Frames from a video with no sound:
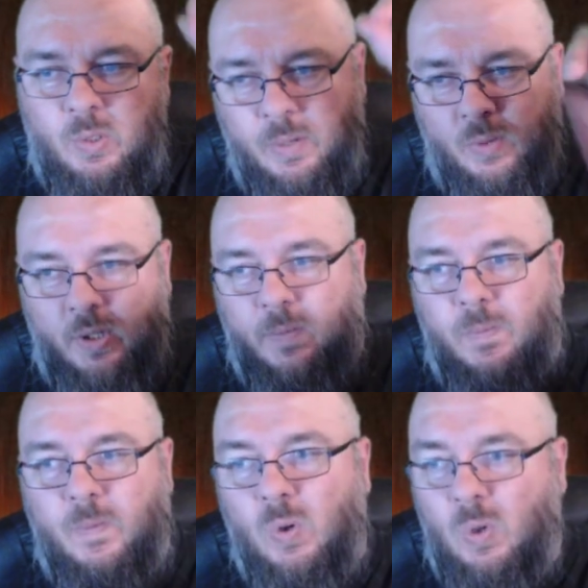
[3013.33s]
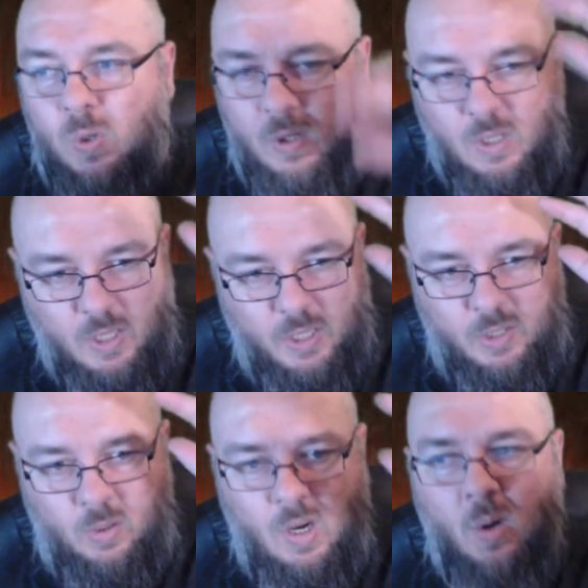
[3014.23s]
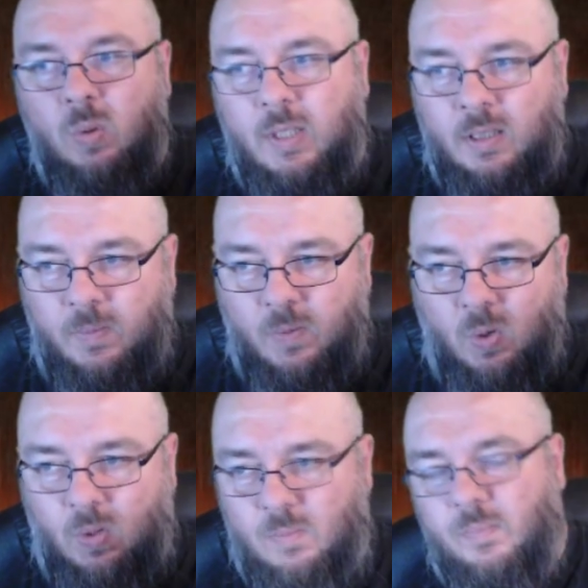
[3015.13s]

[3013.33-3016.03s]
You've got your fort. You're holding the fort.